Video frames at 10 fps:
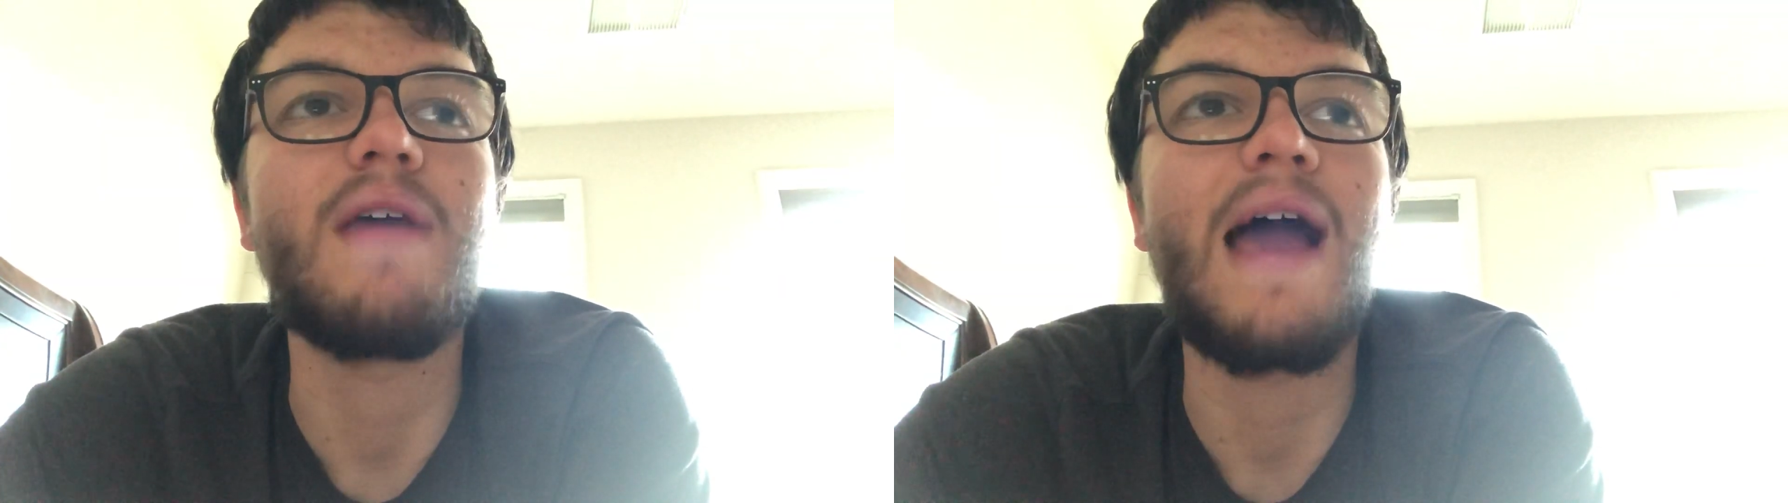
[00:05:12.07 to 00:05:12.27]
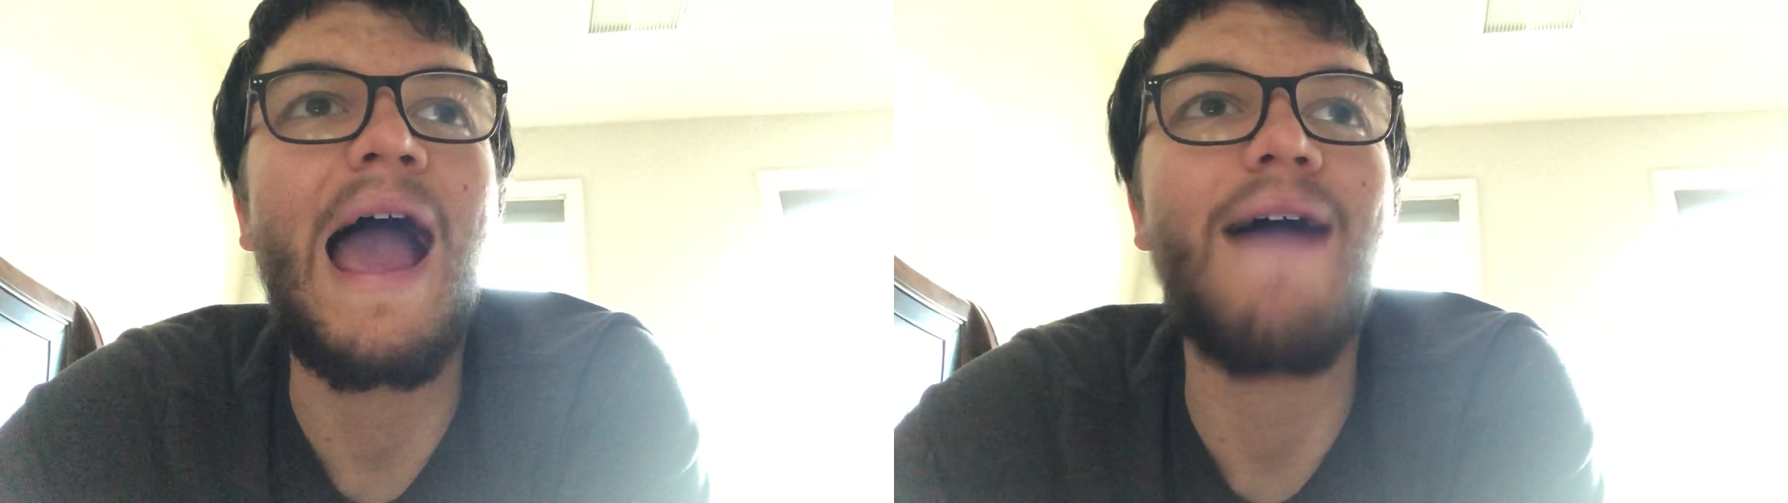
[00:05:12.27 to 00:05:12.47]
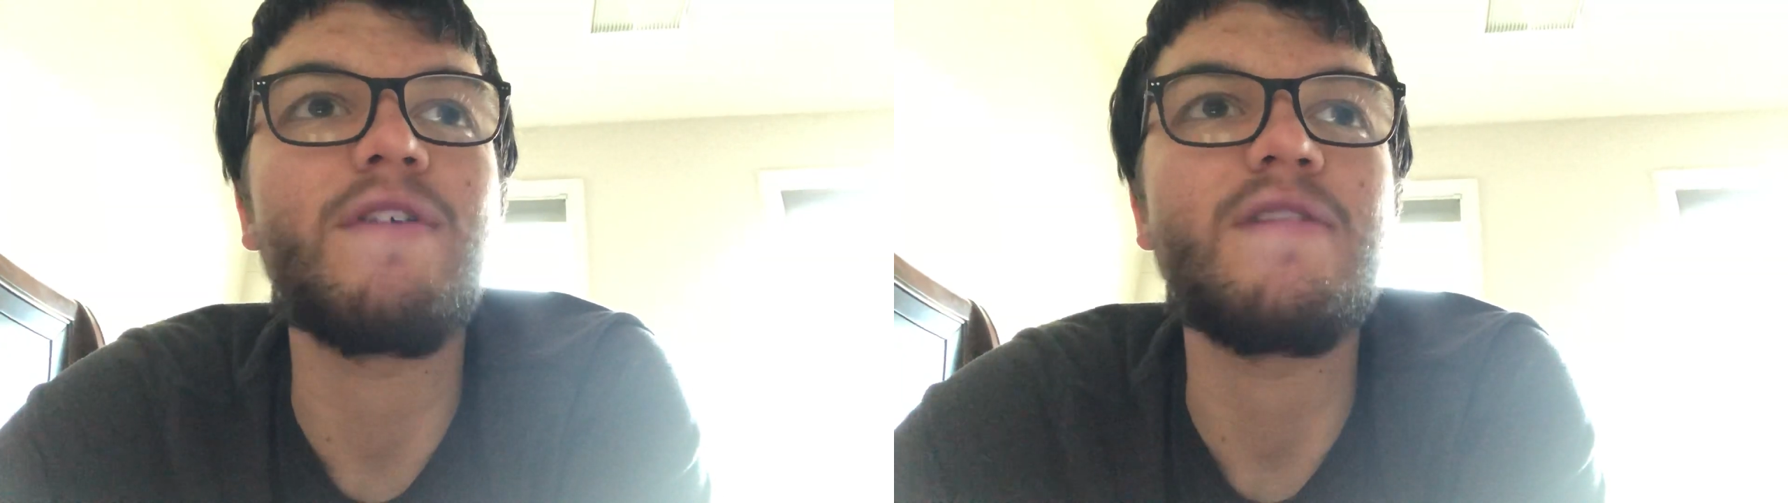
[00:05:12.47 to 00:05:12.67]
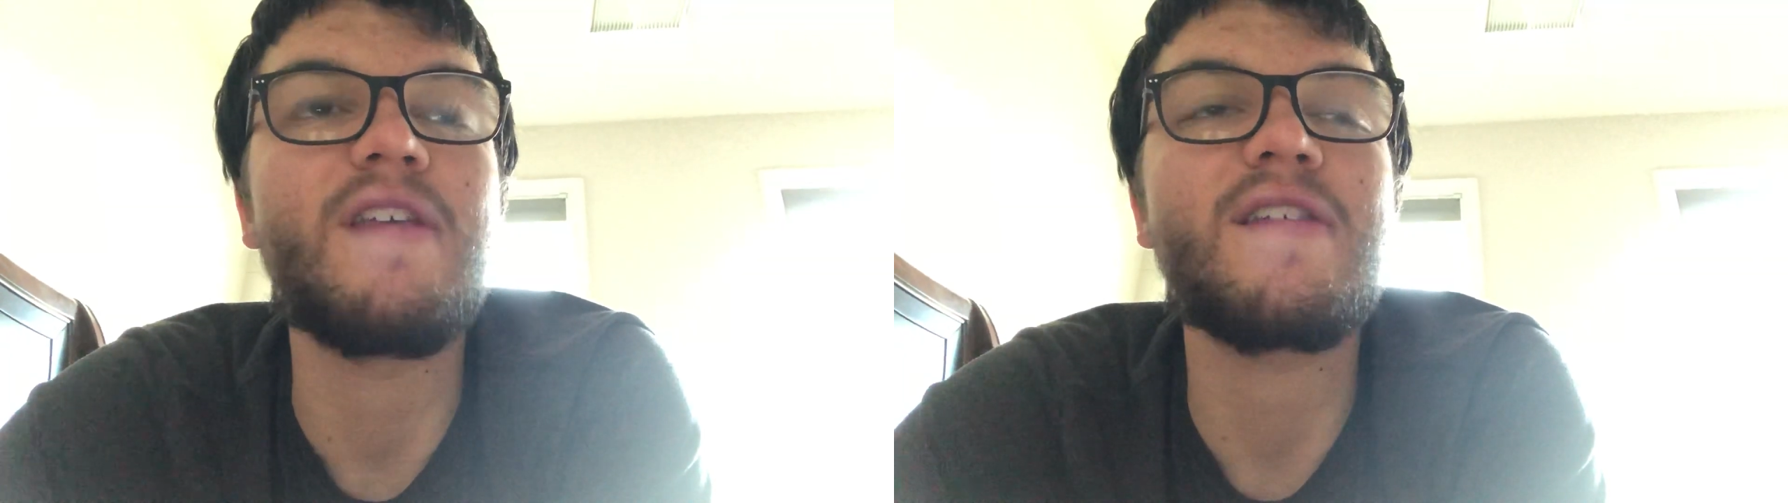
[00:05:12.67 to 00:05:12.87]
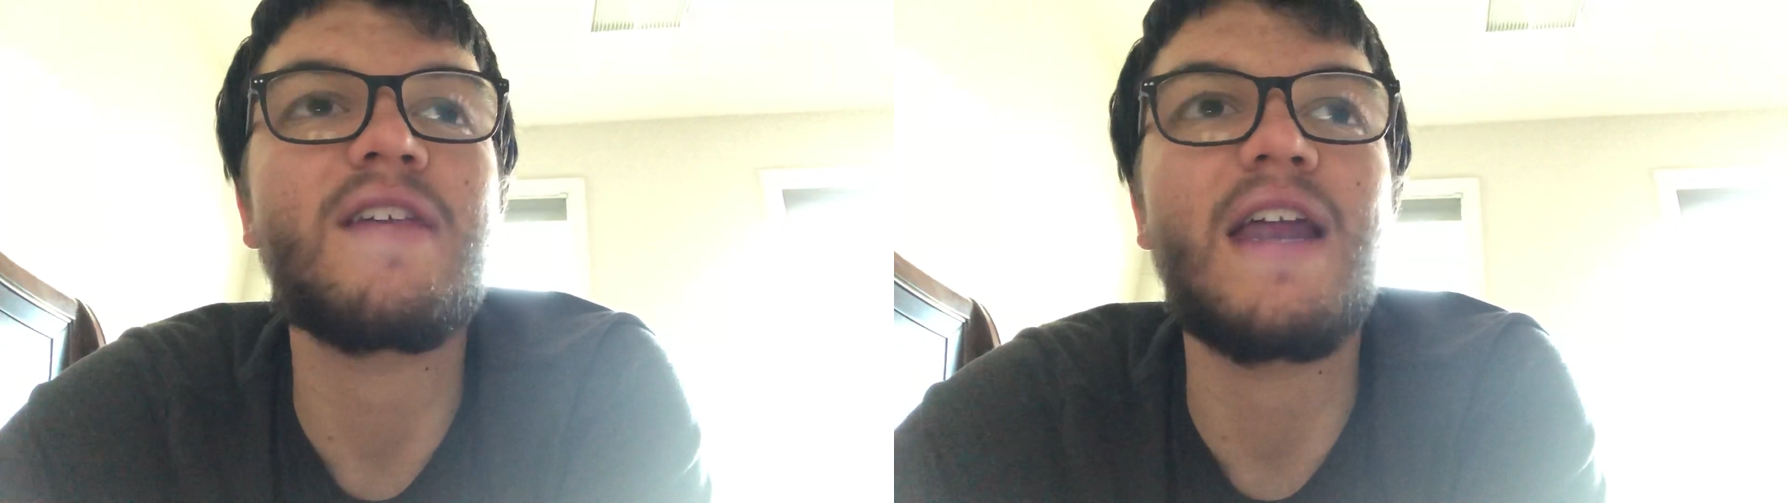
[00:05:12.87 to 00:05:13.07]
have it
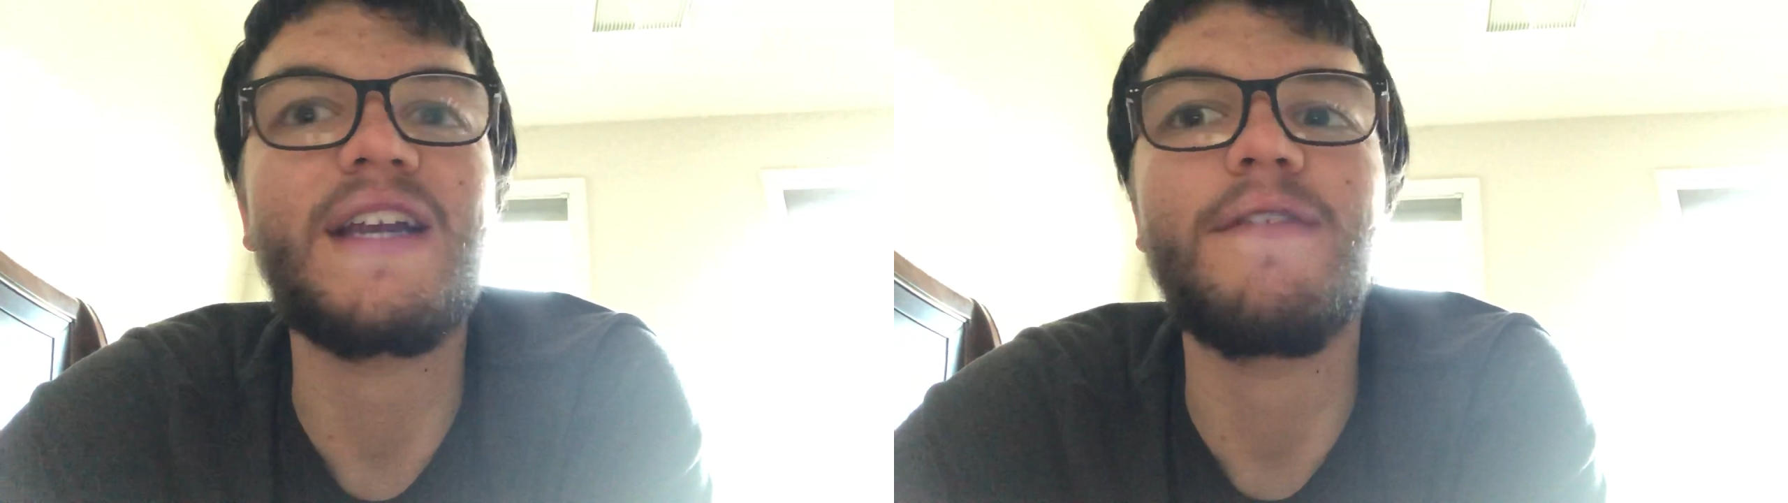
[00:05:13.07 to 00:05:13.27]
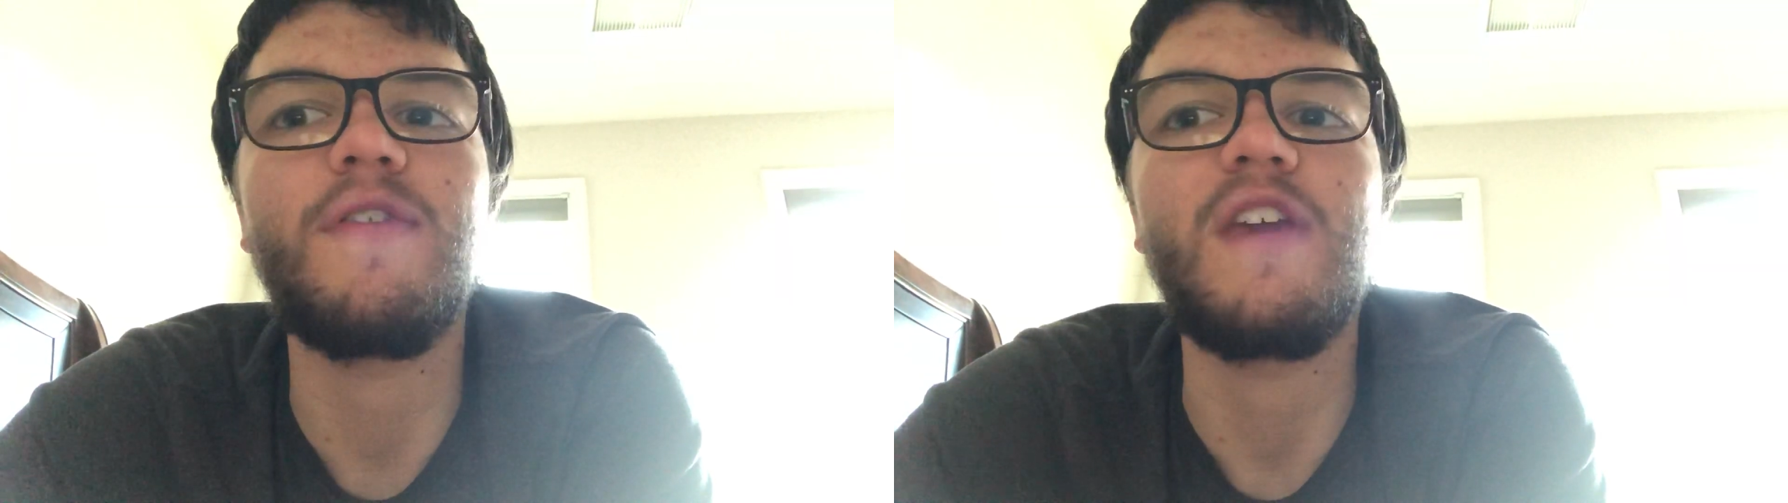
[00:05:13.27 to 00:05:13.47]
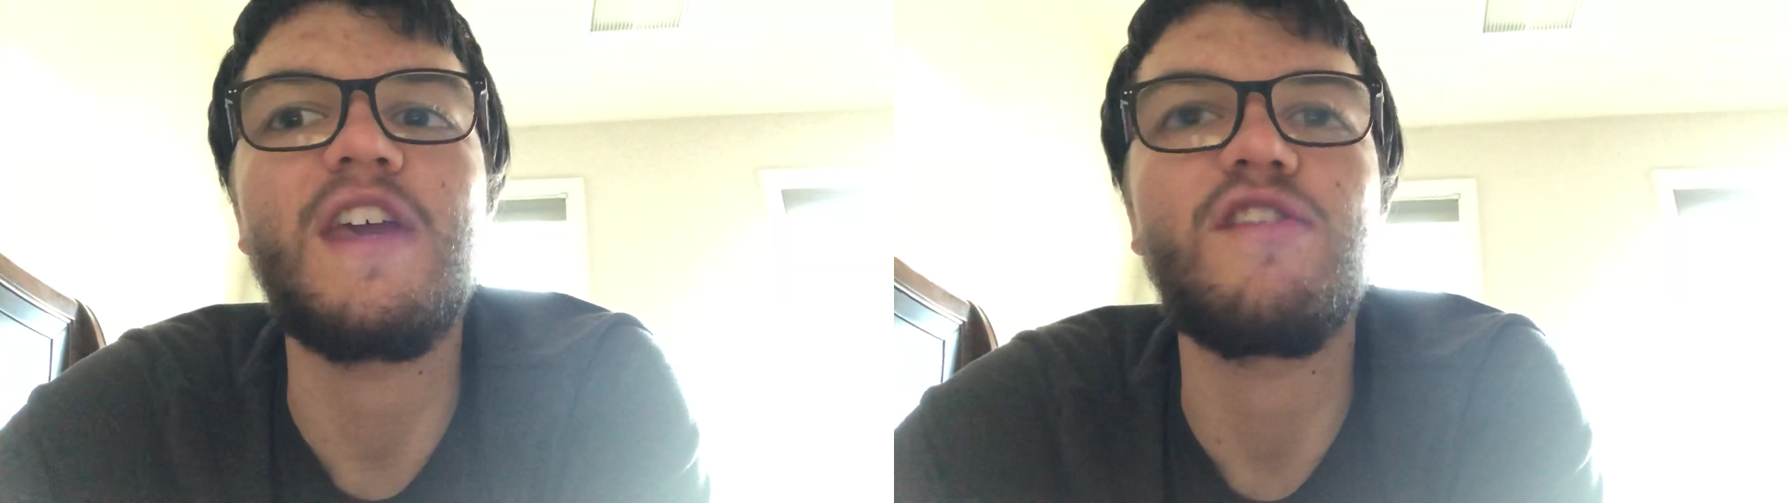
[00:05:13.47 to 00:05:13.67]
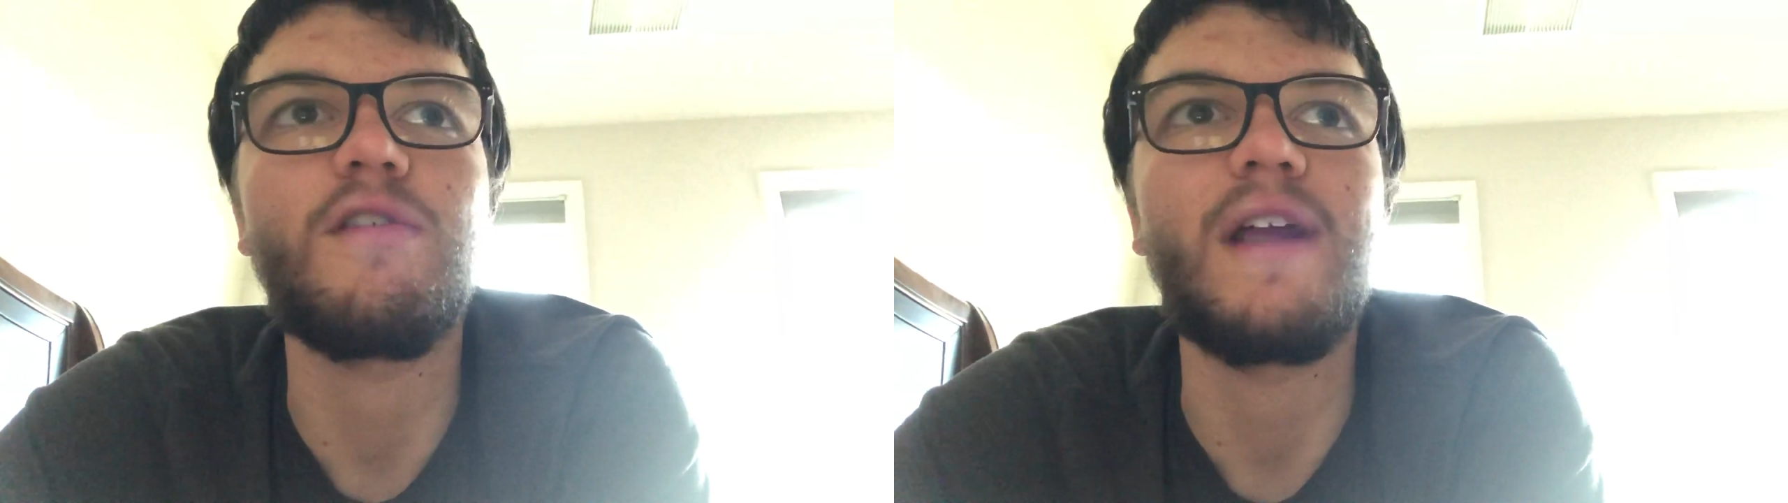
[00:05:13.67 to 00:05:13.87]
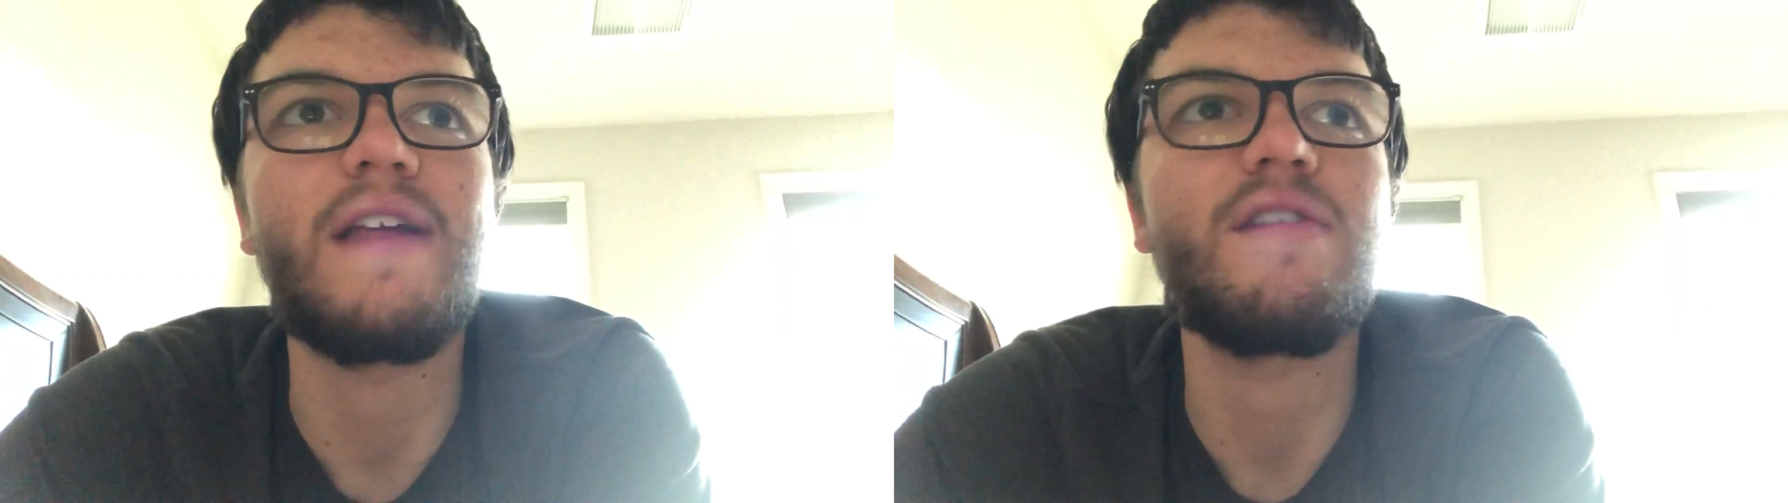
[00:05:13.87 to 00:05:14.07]
disconnected from the
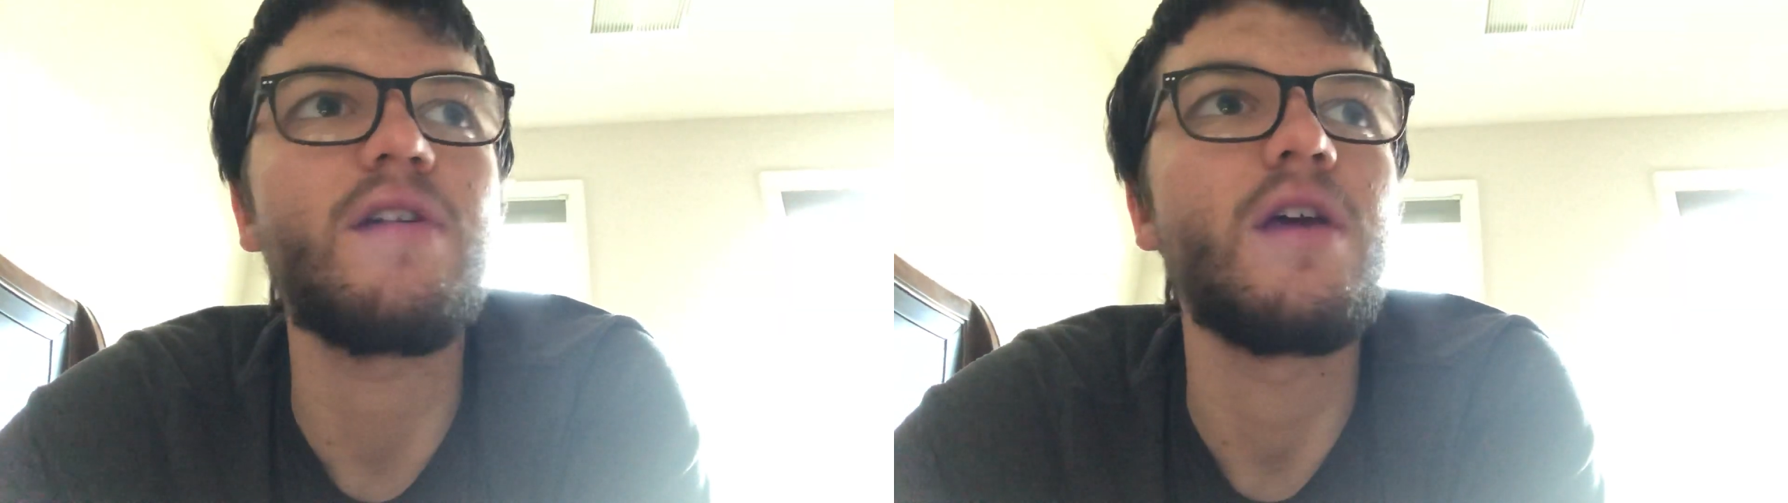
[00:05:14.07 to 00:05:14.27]
internet